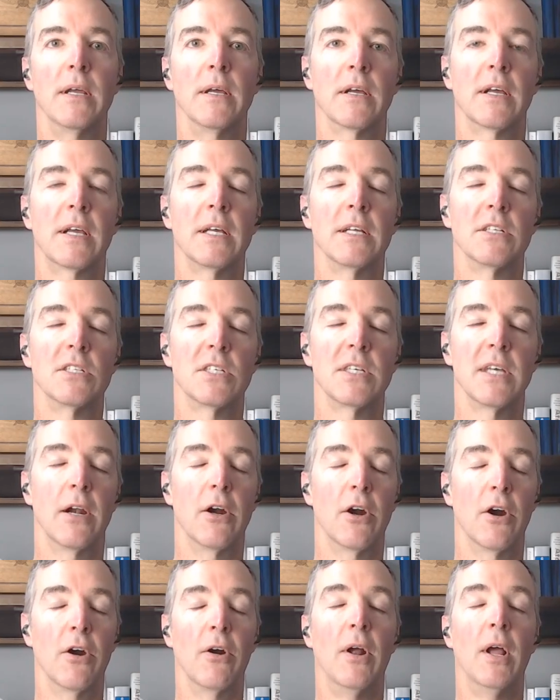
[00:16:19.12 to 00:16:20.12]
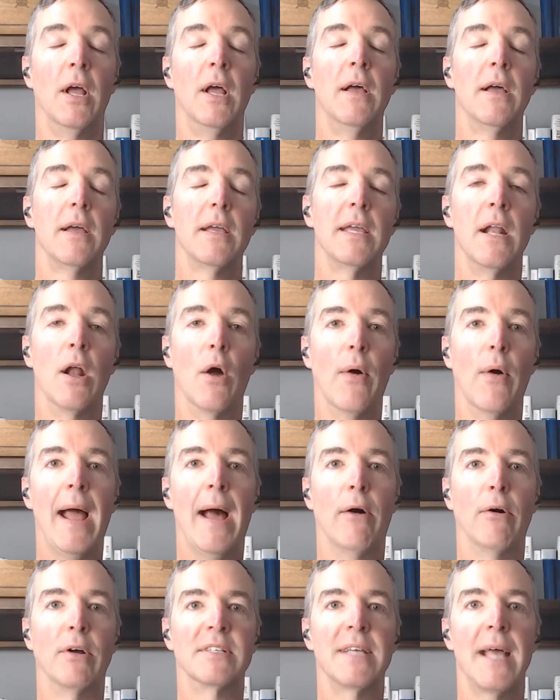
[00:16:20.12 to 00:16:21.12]
you consider
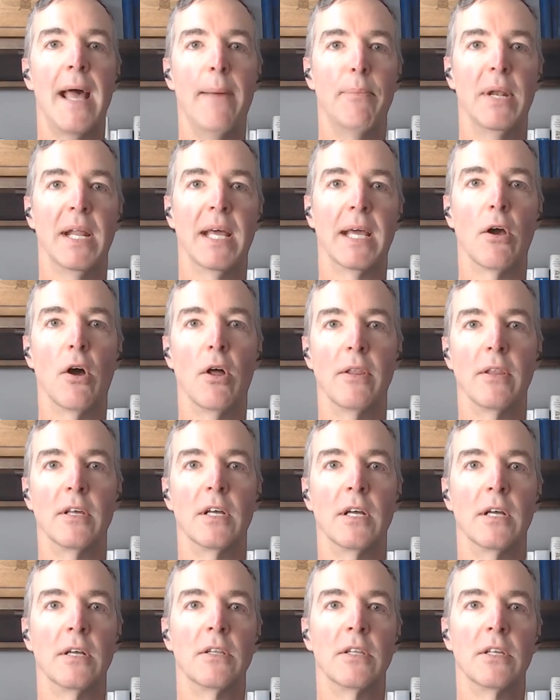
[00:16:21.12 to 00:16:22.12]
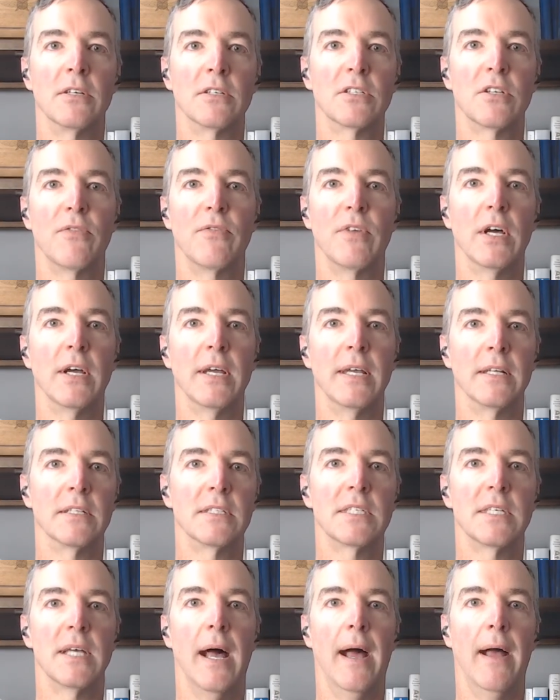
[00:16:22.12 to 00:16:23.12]
how it's happening on the civilian
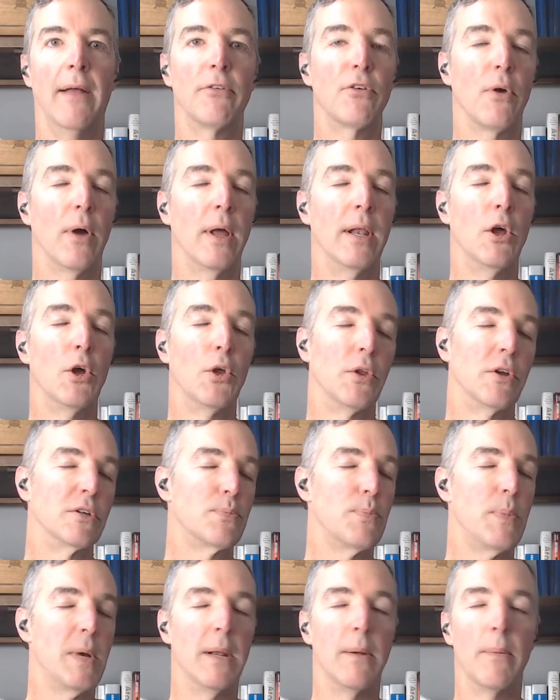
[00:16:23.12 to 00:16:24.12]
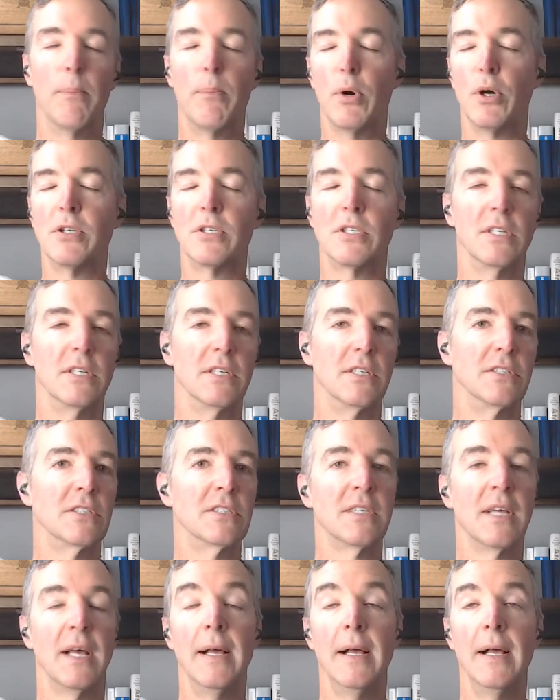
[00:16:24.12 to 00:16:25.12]
side. So I know there's been
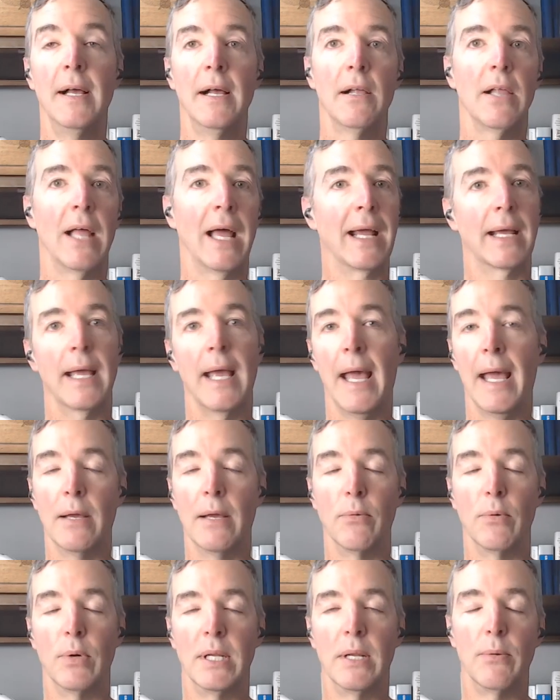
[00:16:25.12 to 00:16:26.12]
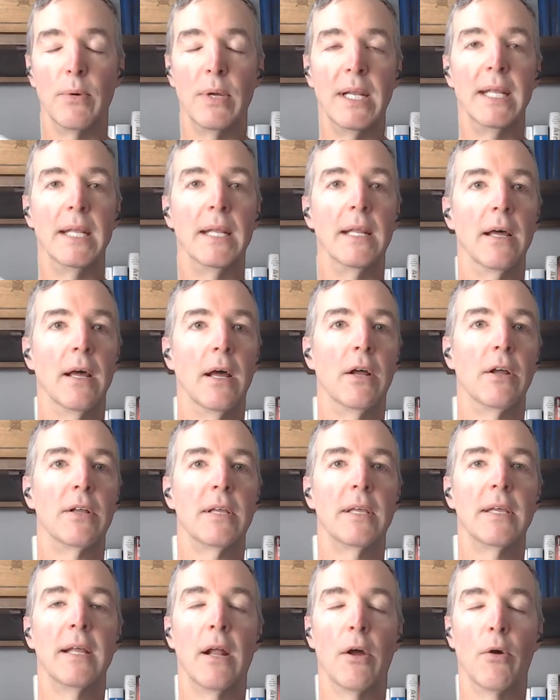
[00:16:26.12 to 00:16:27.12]
pushes like, hey, we need to
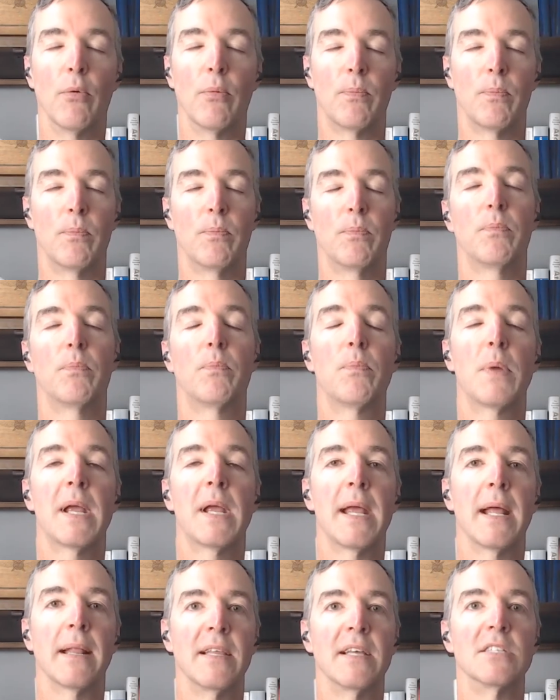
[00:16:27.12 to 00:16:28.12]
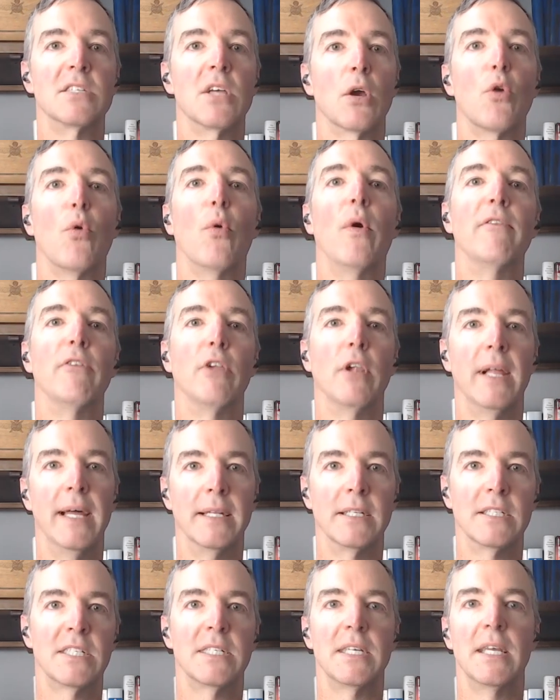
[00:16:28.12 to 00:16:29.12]
get this
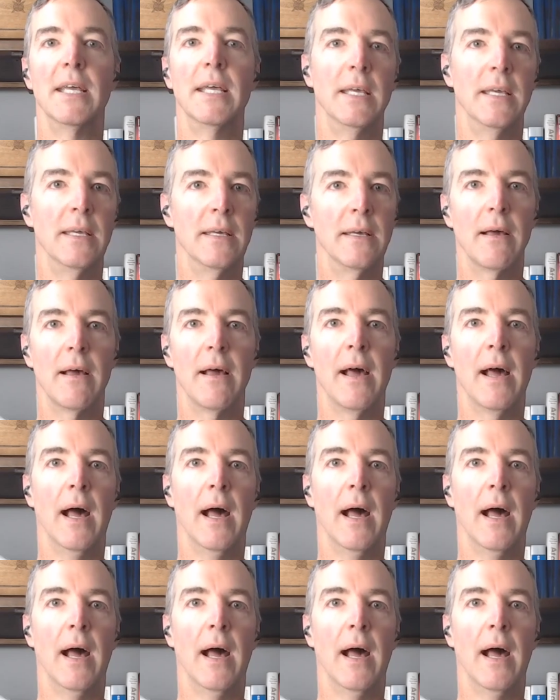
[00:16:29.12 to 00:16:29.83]
equivalency